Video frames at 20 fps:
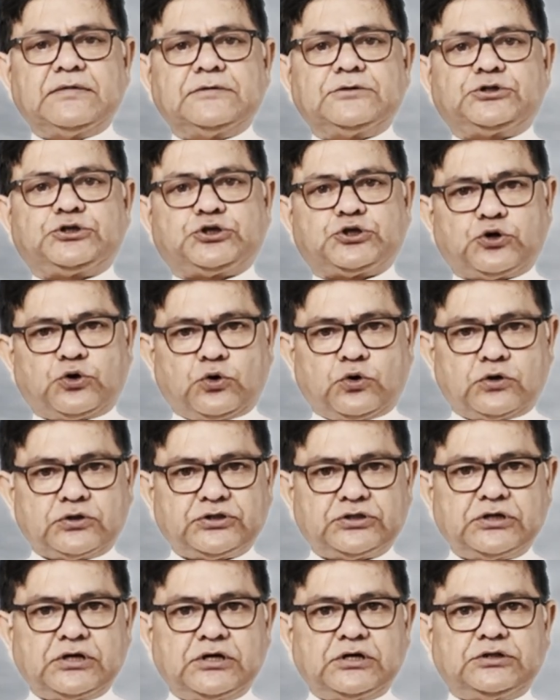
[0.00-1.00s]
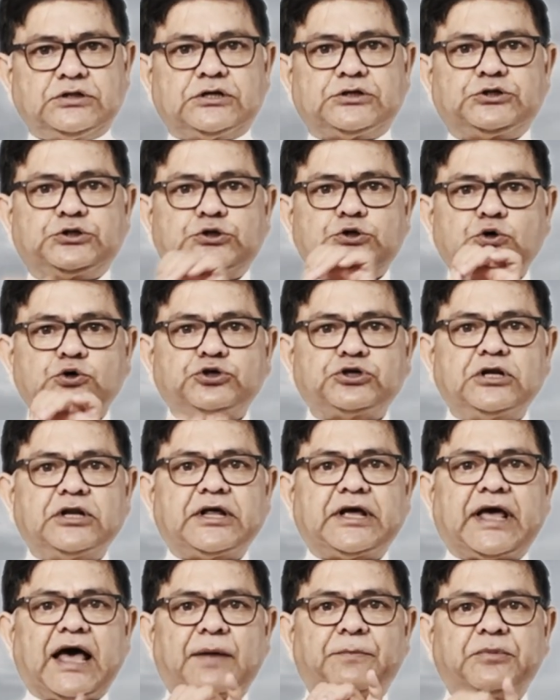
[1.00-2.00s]
shows the social
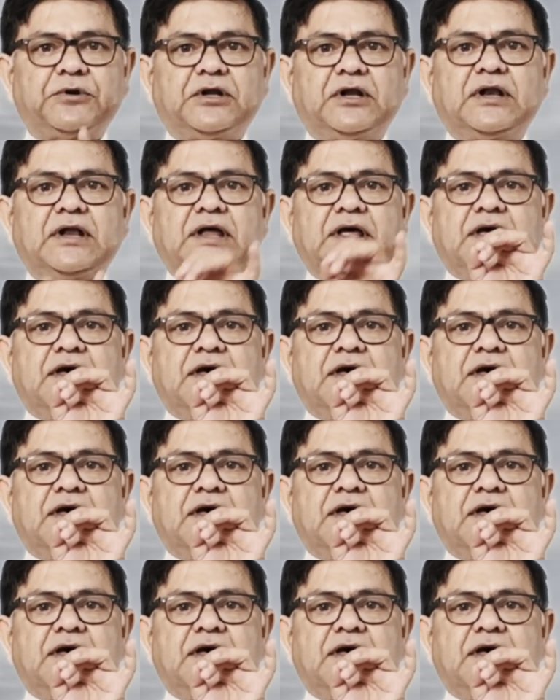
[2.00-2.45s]
capital